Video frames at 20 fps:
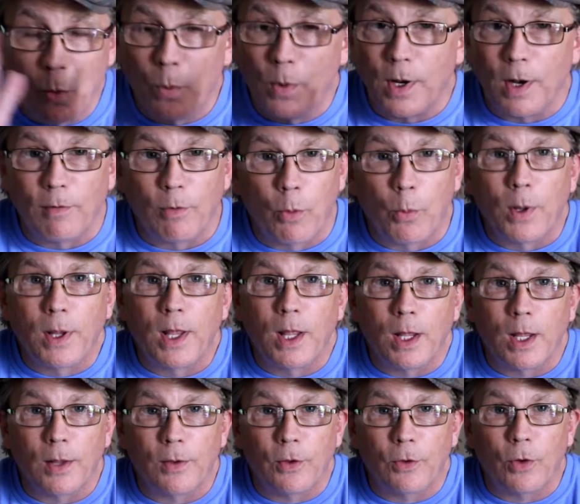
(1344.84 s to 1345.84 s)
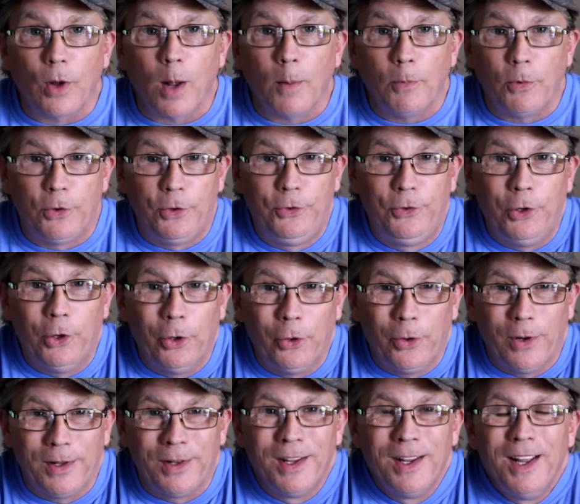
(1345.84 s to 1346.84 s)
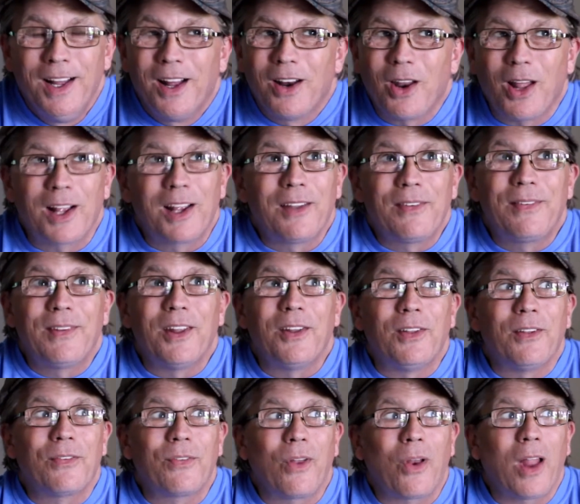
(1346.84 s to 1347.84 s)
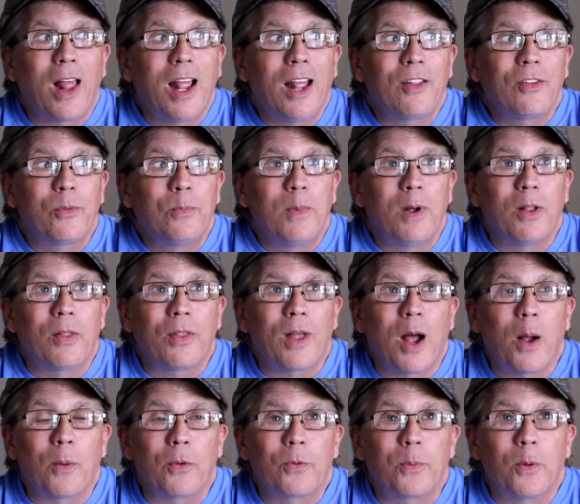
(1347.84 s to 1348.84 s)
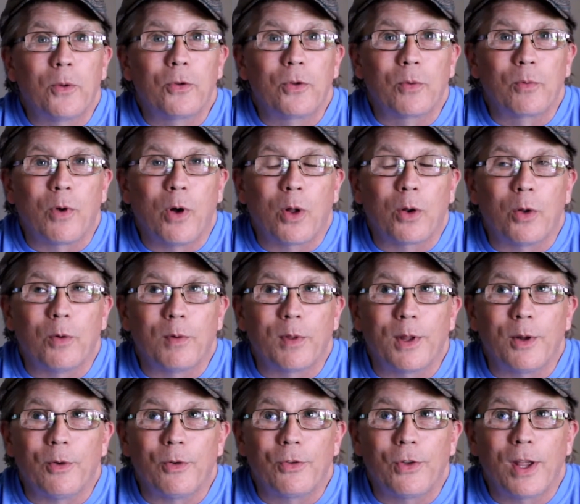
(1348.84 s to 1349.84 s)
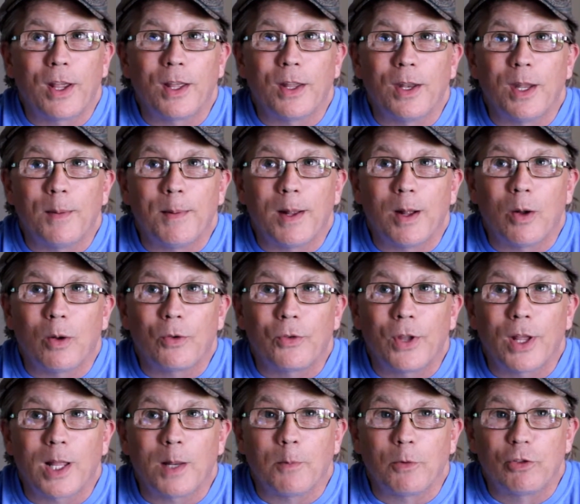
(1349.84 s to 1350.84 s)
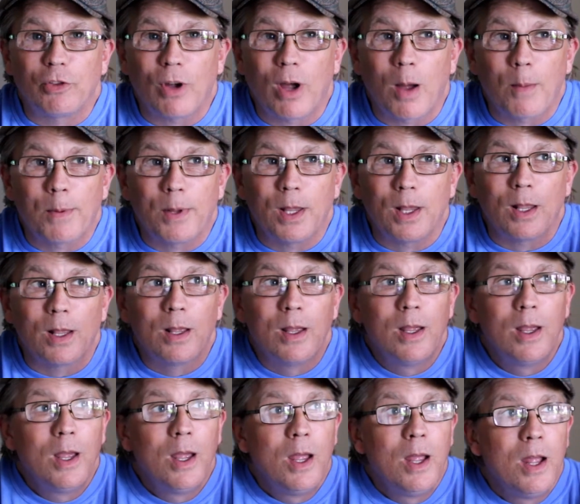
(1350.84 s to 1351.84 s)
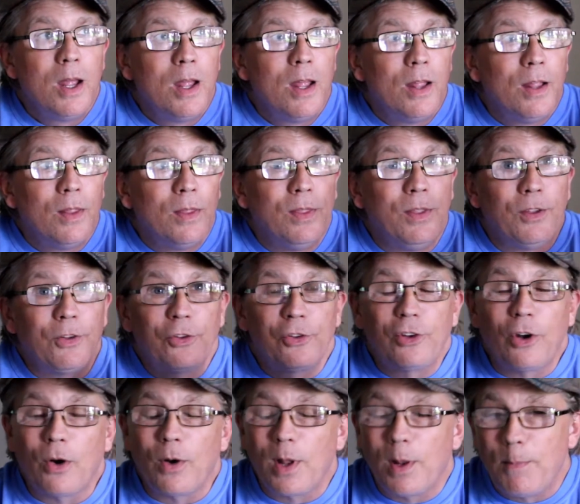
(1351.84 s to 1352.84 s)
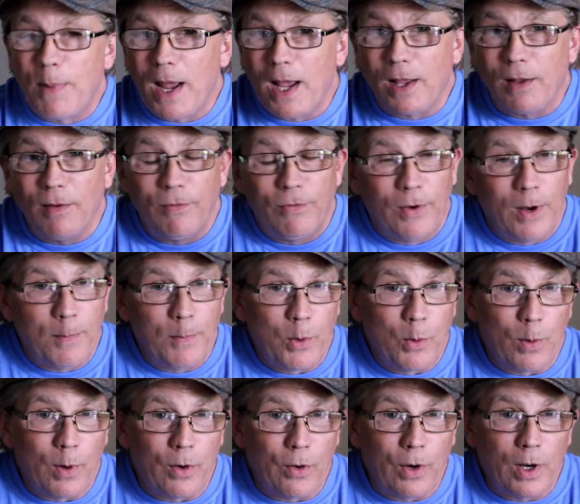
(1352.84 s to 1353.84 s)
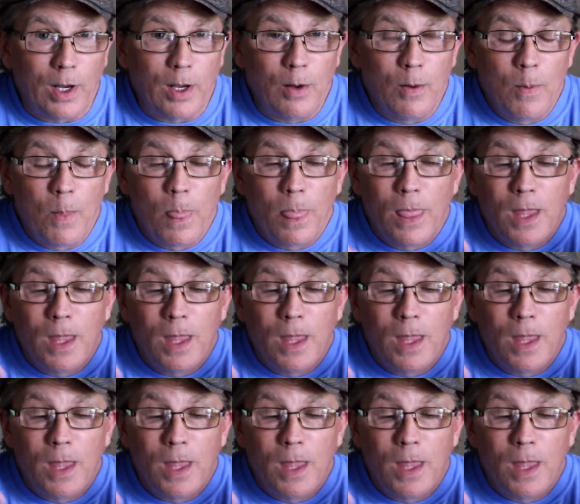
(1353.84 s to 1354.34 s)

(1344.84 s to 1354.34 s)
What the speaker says: Whenever we can get the time to do it. Like I said, this the last month, I was supposed to have gone over there and taken them out and taken them shopping. This started back in February.